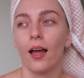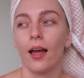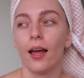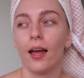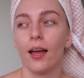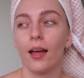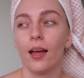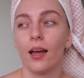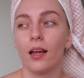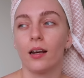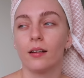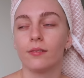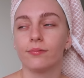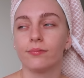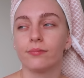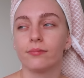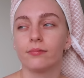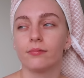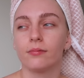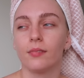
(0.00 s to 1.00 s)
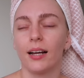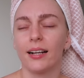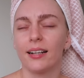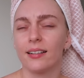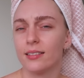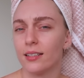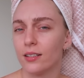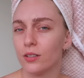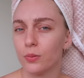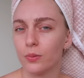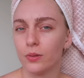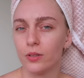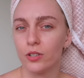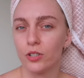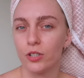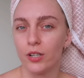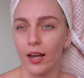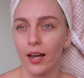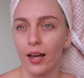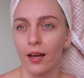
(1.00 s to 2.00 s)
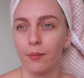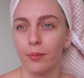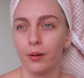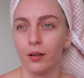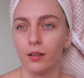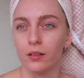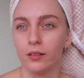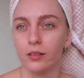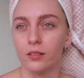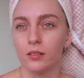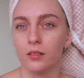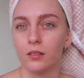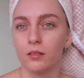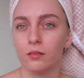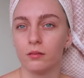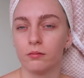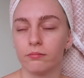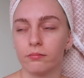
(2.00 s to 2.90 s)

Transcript: and i guess i just want to share because